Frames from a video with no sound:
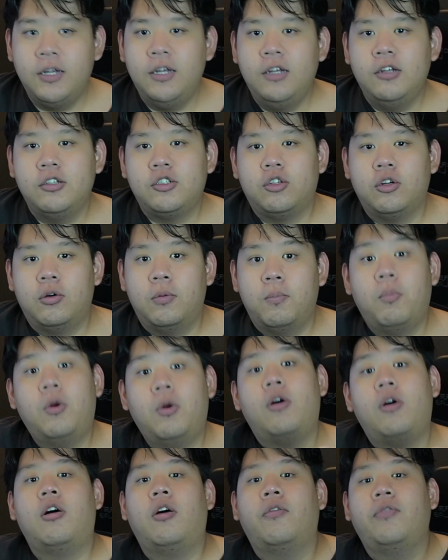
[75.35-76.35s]
So
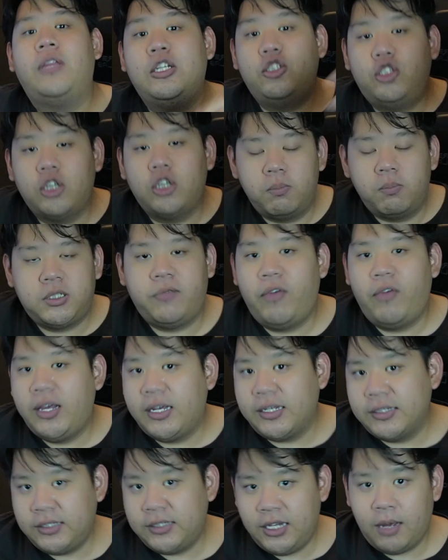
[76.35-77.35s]
more of the jobs
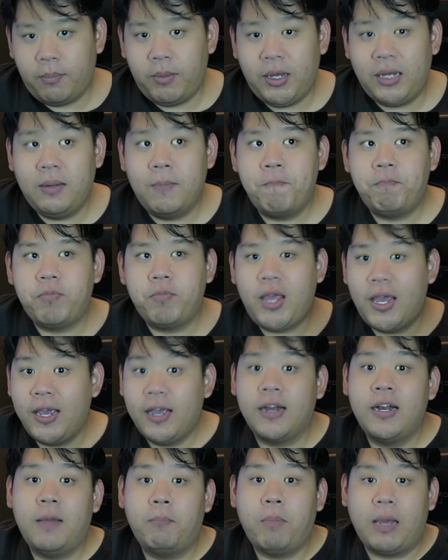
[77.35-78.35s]
vacancy are being
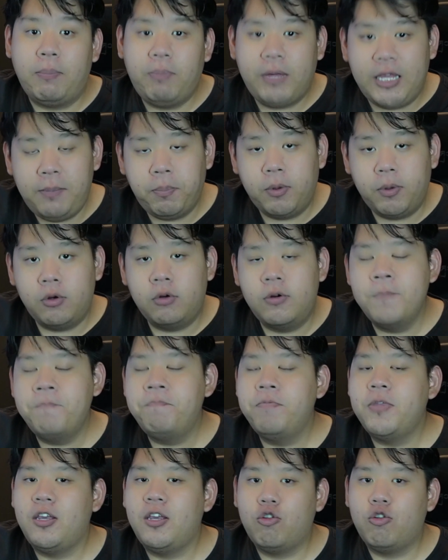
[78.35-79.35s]
taken up by people.
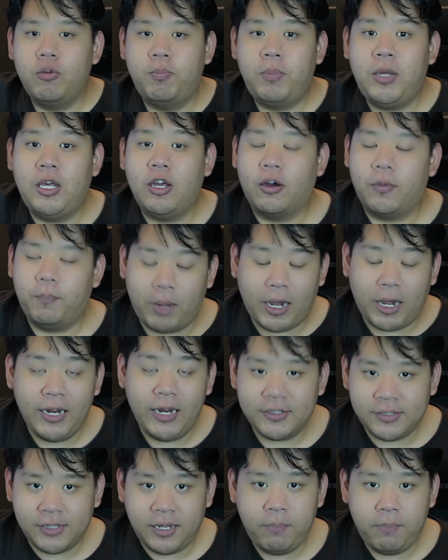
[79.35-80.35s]
It could be by the
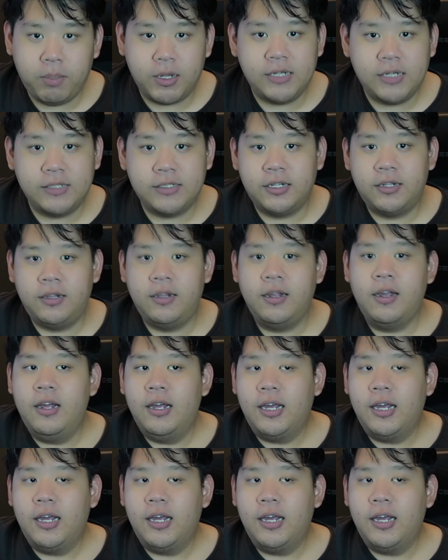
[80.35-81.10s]
same person.